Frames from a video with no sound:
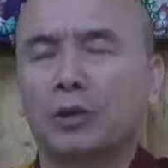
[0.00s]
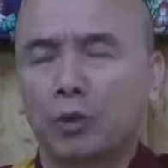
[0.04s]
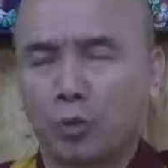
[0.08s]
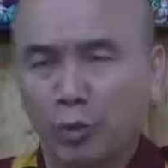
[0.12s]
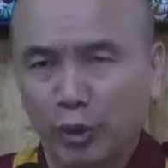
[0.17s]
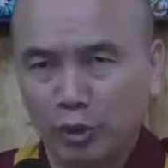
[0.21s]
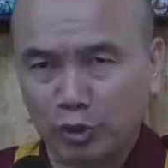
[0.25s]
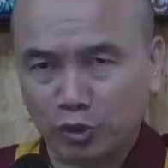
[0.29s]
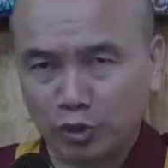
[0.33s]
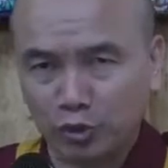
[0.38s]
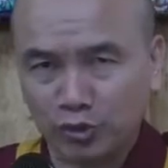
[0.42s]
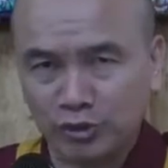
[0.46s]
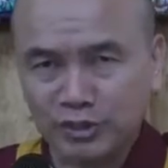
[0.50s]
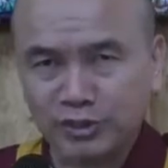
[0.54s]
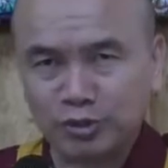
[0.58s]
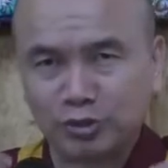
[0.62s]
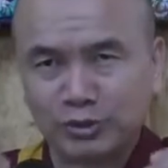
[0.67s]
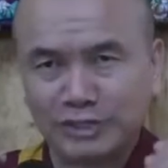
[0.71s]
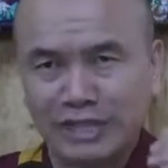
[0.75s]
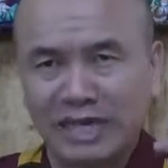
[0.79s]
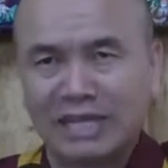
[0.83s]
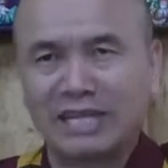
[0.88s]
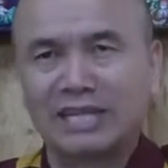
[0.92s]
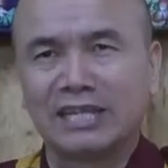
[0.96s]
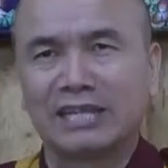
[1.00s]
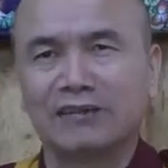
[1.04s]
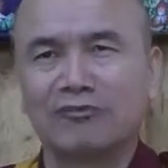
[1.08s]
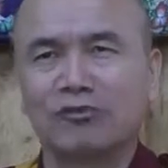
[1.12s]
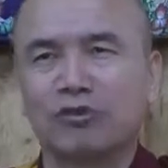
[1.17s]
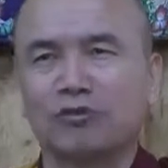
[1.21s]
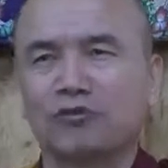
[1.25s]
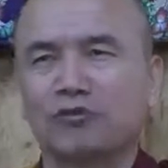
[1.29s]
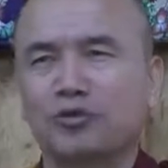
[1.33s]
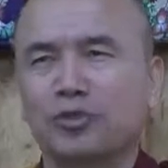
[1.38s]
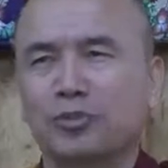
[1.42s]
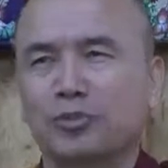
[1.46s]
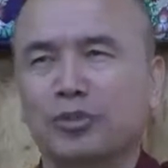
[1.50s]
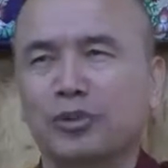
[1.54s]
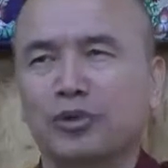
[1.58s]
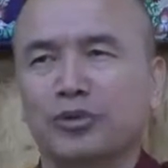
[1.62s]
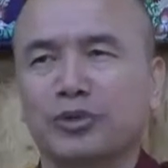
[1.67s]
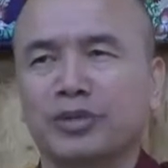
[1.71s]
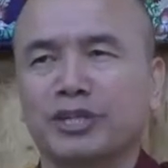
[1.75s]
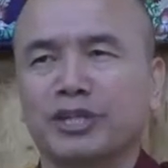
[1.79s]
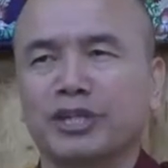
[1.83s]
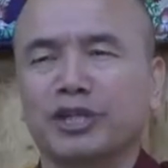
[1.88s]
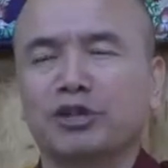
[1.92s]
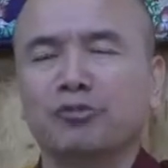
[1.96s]
when you reach to that level of the
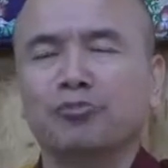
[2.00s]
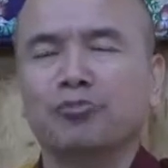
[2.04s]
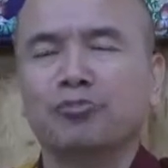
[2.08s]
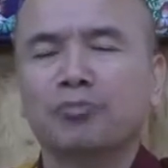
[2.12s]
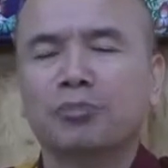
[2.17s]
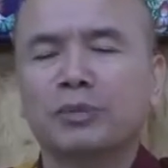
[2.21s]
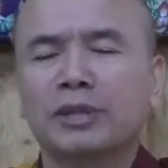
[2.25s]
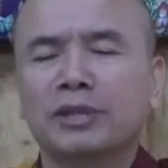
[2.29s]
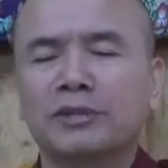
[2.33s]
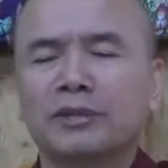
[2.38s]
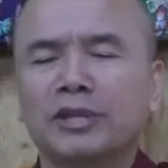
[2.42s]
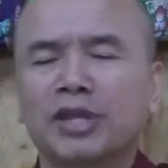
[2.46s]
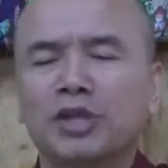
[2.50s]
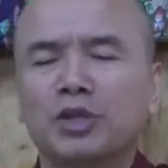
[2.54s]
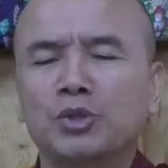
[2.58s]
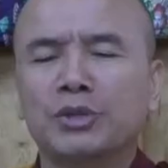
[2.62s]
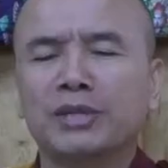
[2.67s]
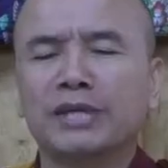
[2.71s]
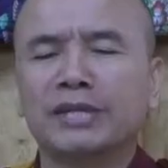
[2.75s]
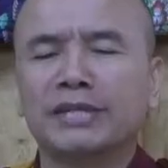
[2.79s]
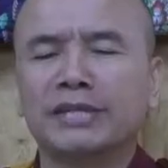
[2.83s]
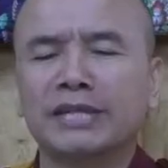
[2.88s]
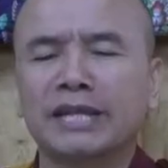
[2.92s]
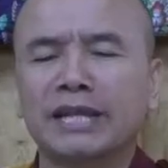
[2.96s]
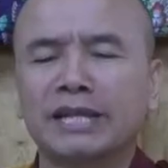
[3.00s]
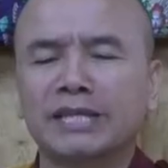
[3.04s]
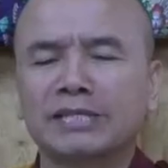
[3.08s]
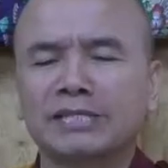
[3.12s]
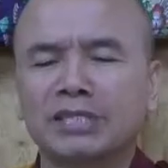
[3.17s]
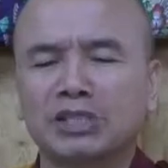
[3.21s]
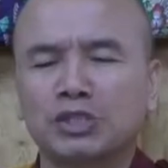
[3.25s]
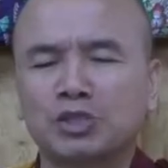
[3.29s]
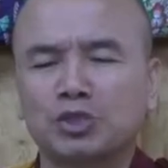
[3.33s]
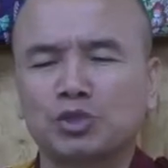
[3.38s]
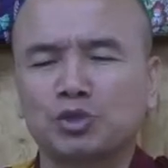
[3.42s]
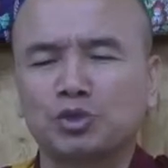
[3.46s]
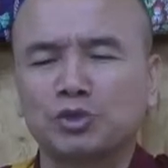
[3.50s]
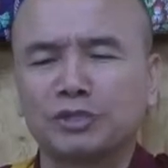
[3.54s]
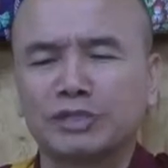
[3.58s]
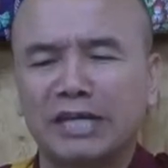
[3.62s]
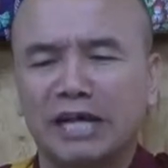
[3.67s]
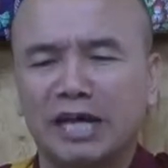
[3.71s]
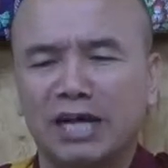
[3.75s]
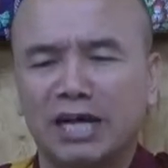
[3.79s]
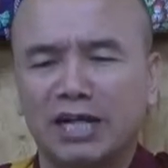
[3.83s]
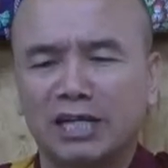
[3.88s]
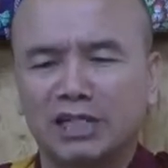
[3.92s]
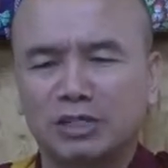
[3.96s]
purity, then you can get access to
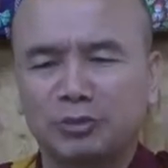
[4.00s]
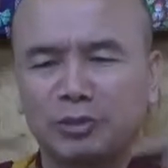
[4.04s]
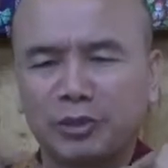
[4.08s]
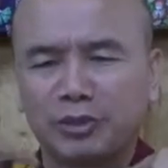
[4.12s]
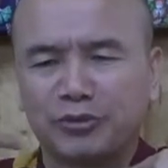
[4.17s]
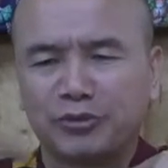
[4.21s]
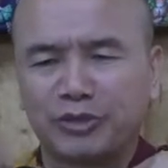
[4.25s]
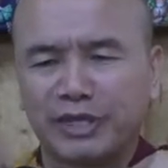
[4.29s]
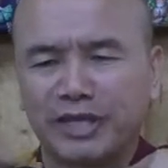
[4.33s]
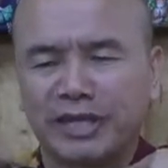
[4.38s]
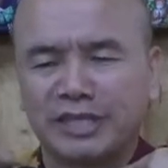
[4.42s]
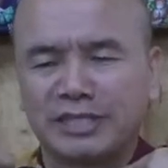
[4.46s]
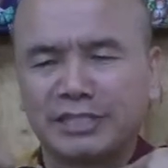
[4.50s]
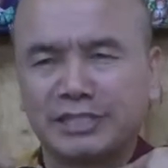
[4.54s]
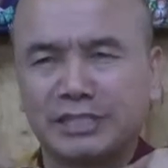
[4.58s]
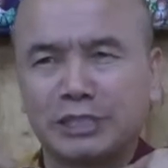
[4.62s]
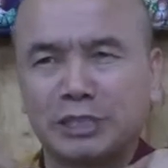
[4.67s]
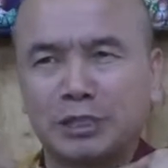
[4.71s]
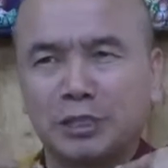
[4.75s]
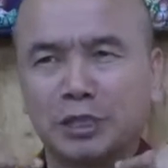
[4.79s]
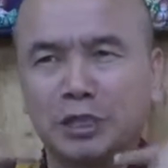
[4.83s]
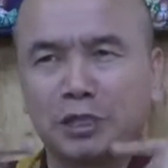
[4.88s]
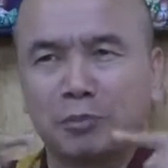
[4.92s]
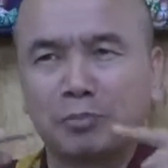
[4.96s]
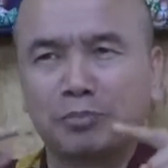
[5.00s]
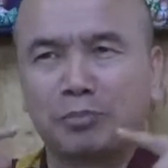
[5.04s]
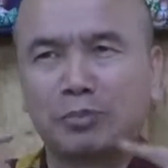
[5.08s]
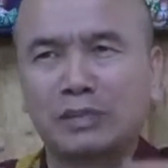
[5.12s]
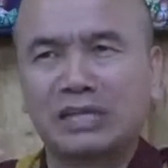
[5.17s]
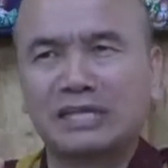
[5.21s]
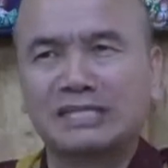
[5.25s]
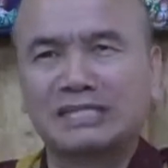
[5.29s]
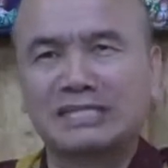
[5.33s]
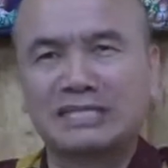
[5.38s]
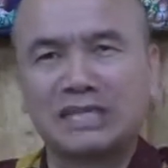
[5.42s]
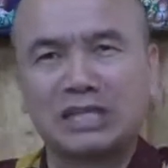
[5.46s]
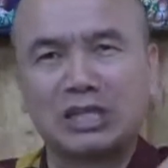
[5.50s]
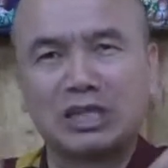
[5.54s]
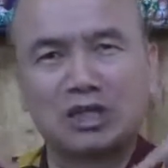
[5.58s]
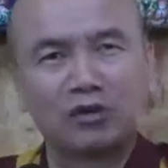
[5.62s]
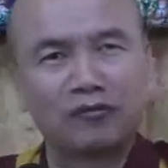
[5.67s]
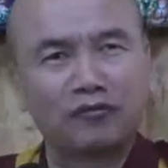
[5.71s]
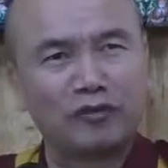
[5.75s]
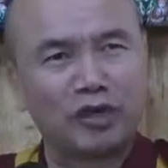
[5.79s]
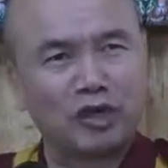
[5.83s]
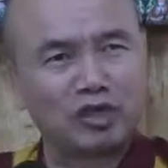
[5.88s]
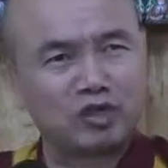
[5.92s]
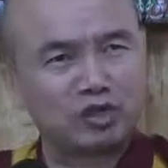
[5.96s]
the ultimate reality plus the
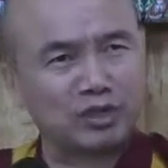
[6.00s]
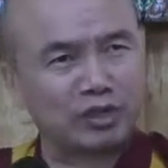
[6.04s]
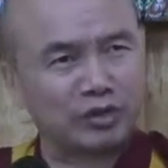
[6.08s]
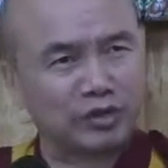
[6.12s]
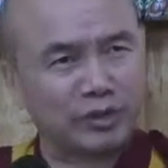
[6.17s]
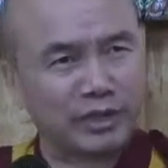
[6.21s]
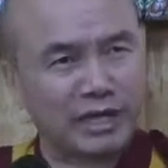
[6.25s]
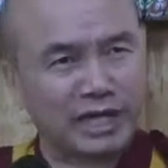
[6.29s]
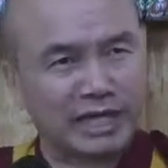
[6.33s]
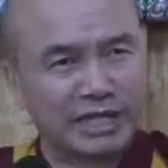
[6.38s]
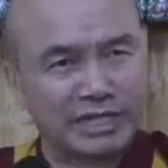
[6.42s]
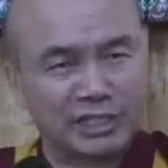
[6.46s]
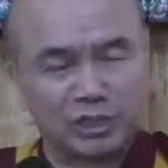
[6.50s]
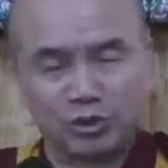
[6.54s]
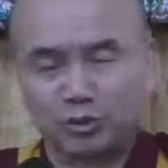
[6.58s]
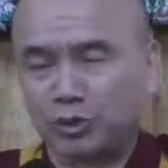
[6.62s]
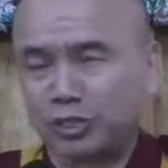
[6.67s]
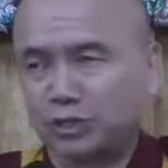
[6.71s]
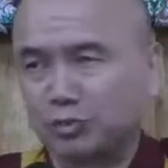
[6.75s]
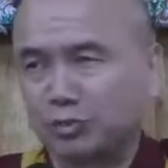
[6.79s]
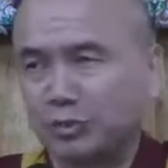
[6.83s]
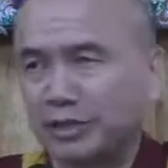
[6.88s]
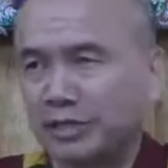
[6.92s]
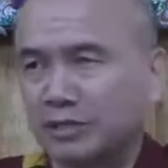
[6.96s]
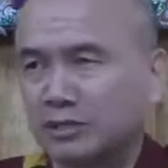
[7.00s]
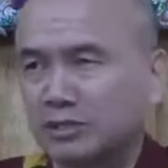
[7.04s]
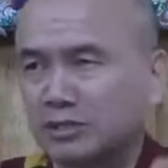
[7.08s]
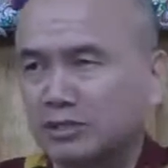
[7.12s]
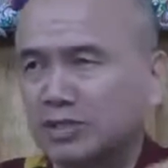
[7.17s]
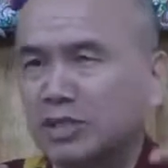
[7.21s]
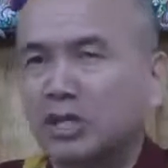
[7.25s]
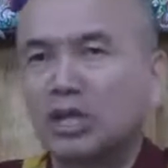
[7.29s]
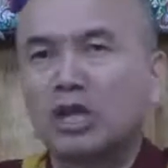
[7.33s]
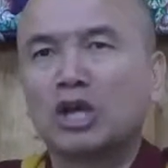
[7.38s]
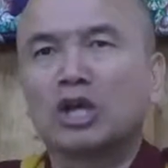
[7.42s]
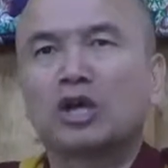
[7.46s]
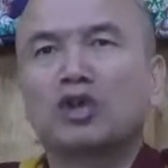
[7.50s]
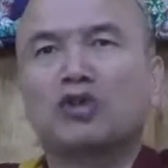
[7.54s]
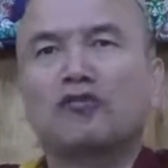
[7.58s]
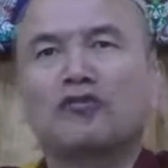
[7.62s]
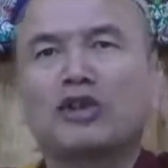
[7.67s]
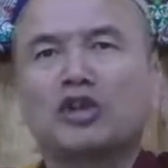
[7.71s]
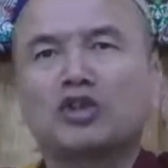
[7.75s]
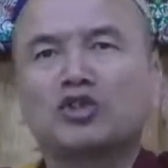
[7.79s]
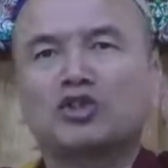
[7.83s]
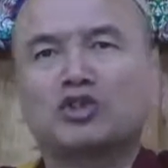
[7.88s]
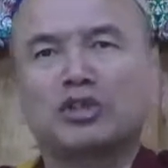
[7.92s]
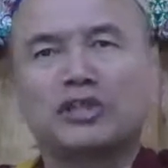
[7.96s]
conventional reality, which means
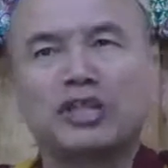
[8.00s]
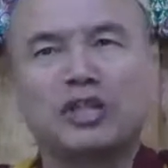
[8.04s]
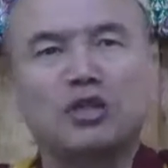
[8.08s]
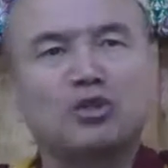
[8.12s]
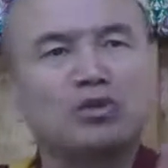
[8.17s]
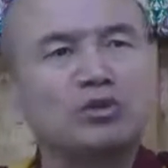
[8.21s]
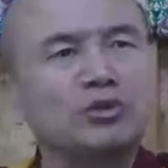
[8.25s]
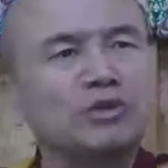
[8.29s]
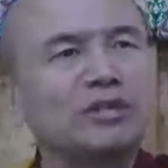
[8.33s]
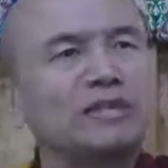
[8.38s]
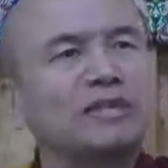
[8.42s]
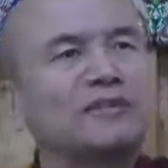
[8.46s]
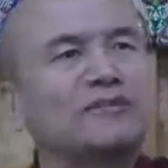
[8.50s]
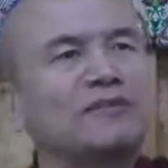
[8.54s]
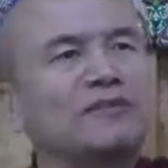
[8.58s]
conventionally you can